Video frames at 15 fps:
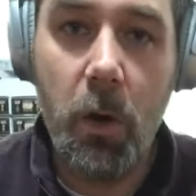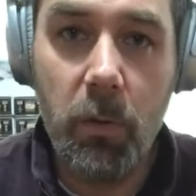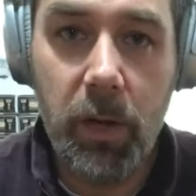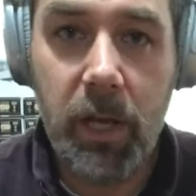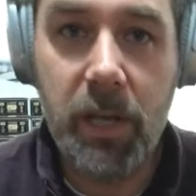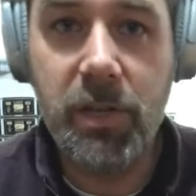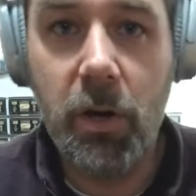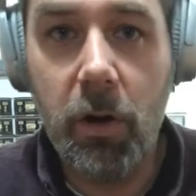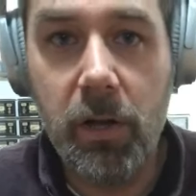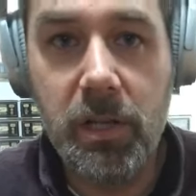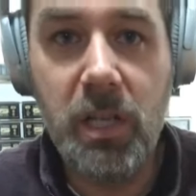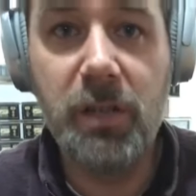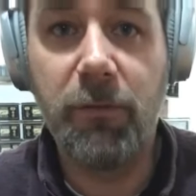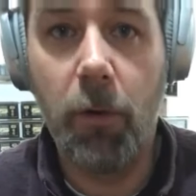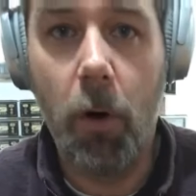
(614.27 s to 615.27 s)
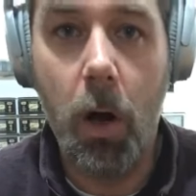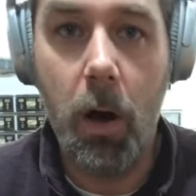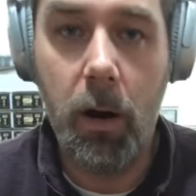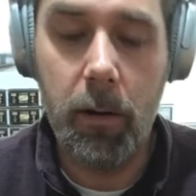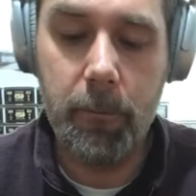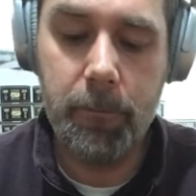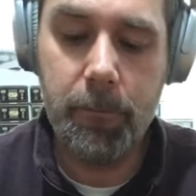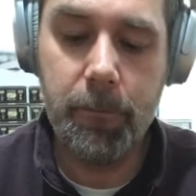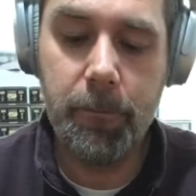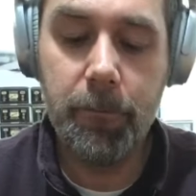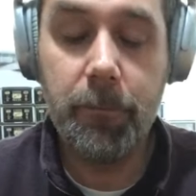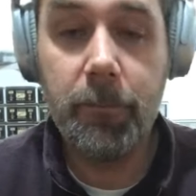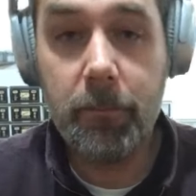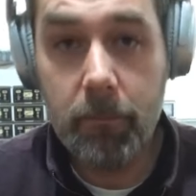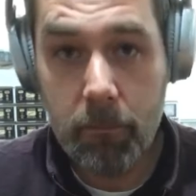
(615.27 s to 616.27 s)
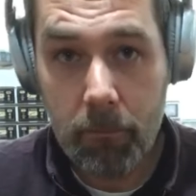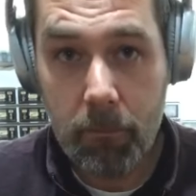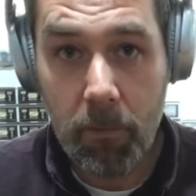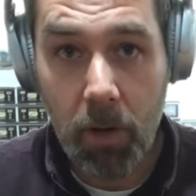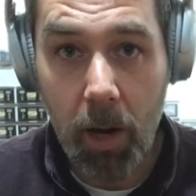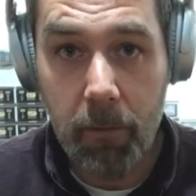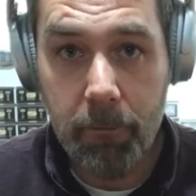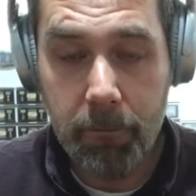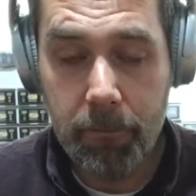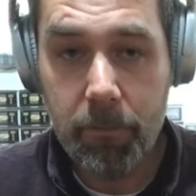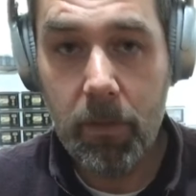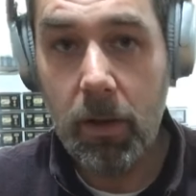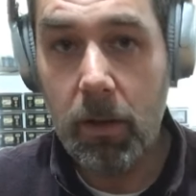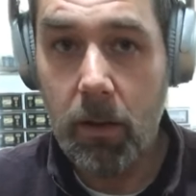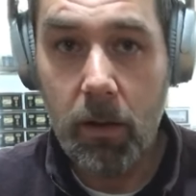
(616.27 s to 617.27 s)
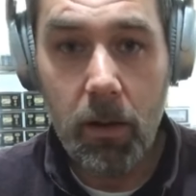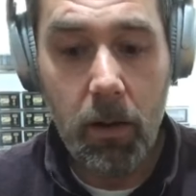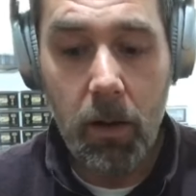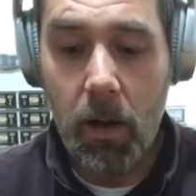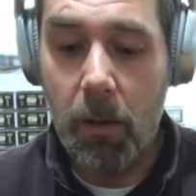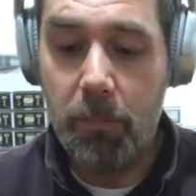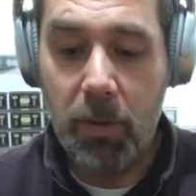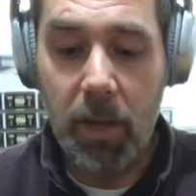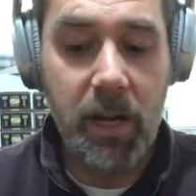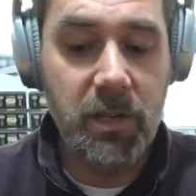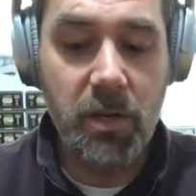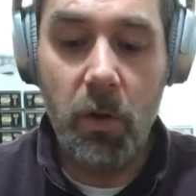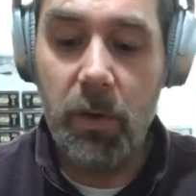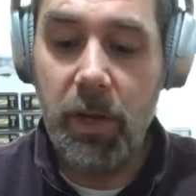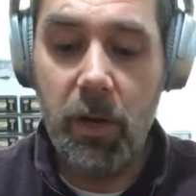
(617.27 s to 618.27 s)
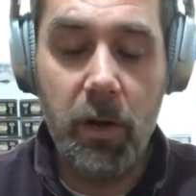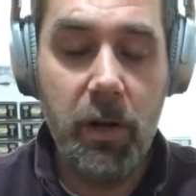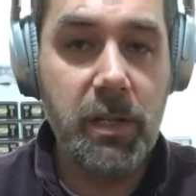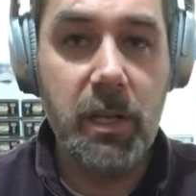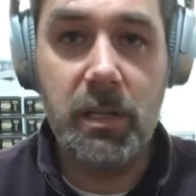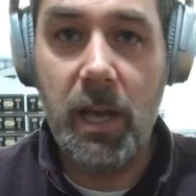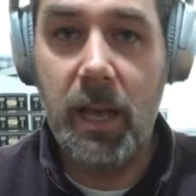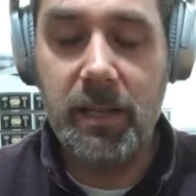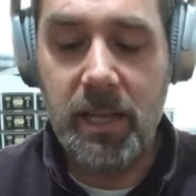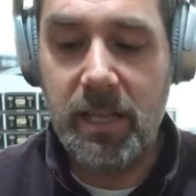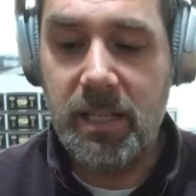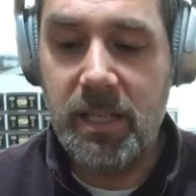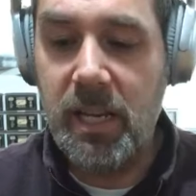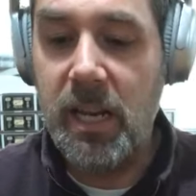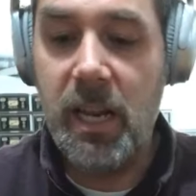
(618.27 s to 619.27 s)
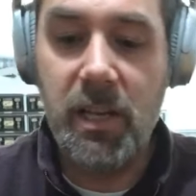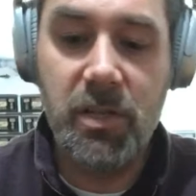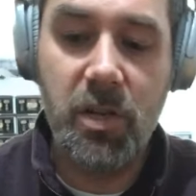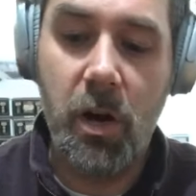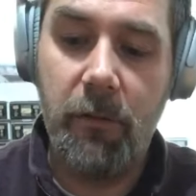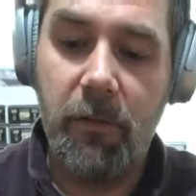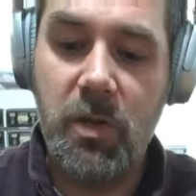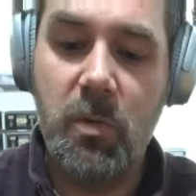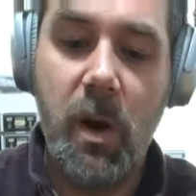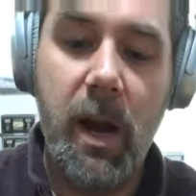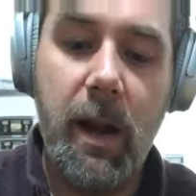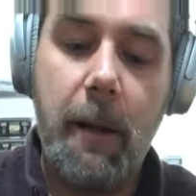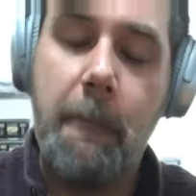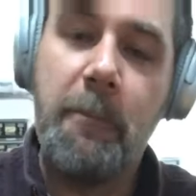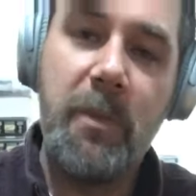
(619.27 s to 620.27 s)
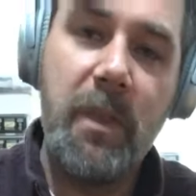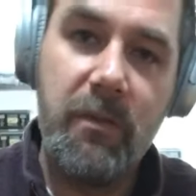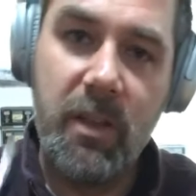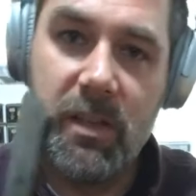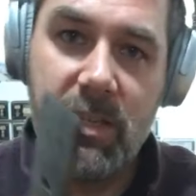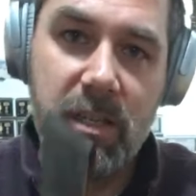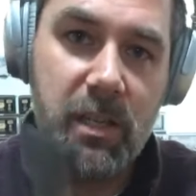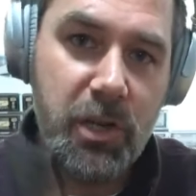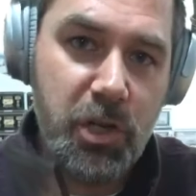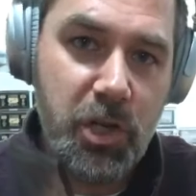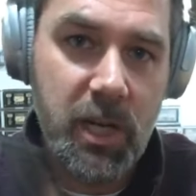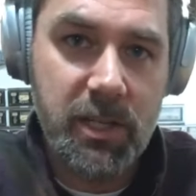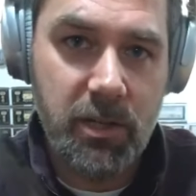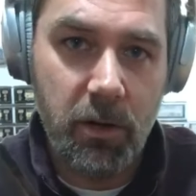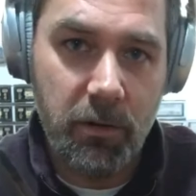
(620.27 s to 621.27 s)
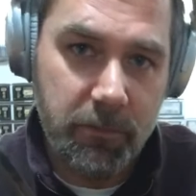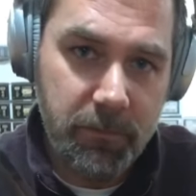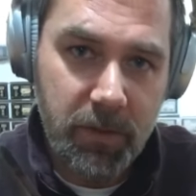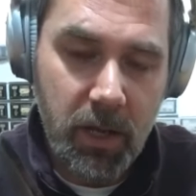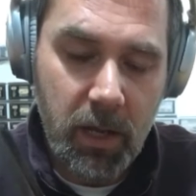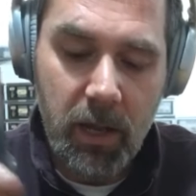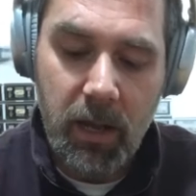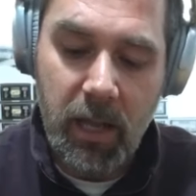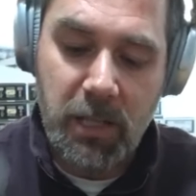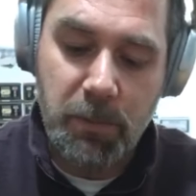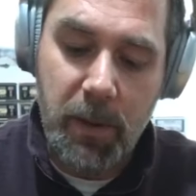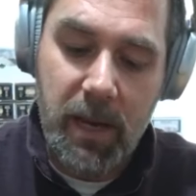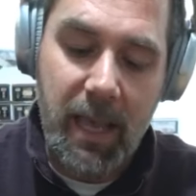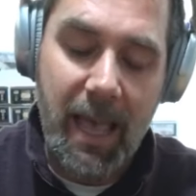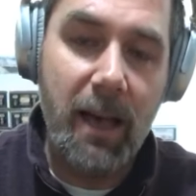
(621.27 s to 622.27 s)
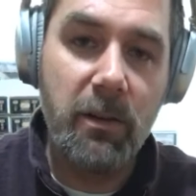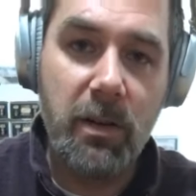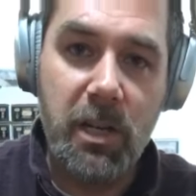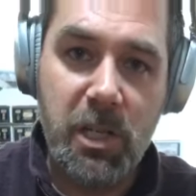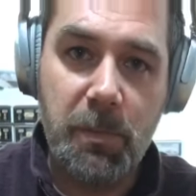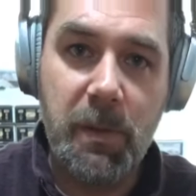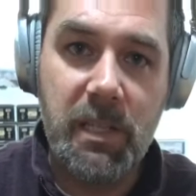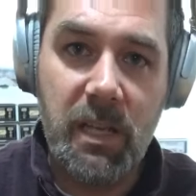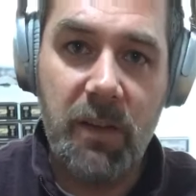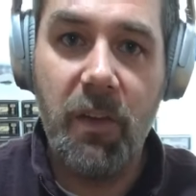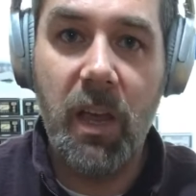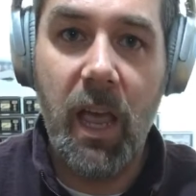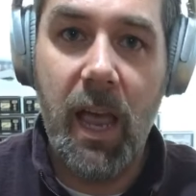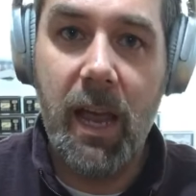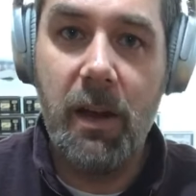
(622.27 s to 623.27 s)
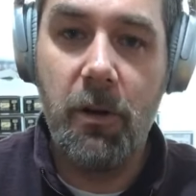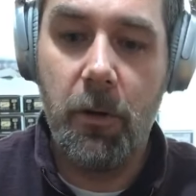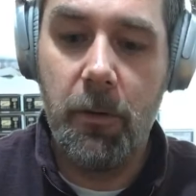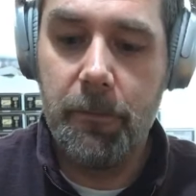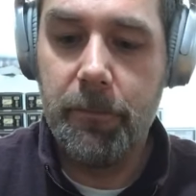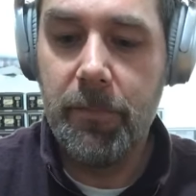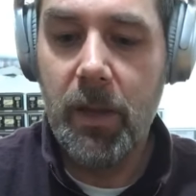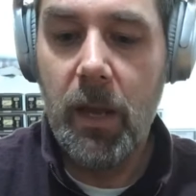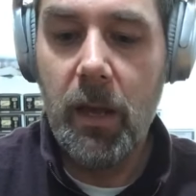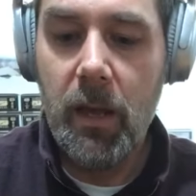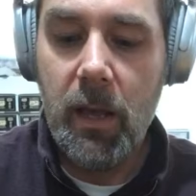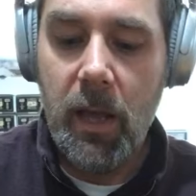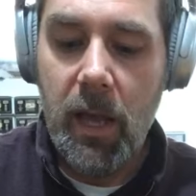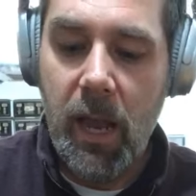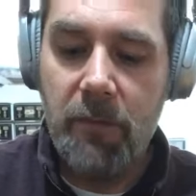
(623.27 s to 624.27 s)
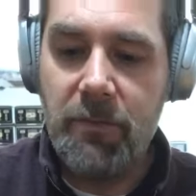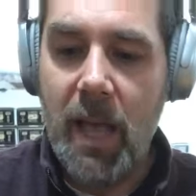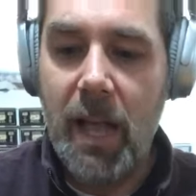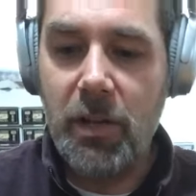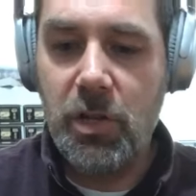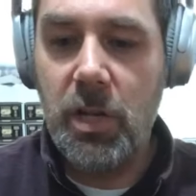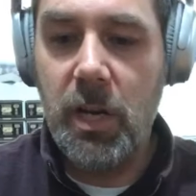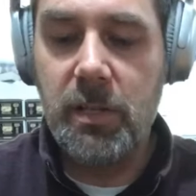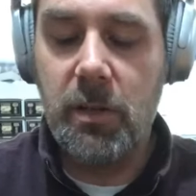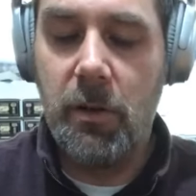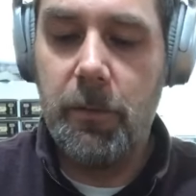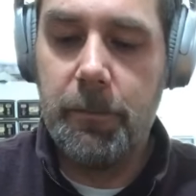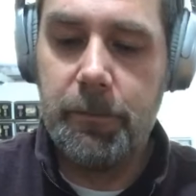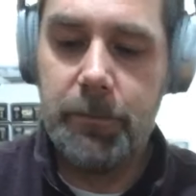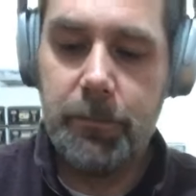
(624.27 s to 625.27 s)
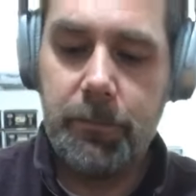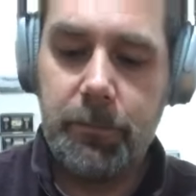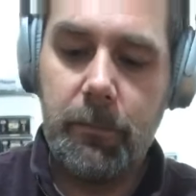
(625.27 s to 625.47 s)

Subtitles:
is only as good as its frog. Okay? A plane is only good as its seating surface, right? This is a chisel. It's being held at a specific angle. If that chisel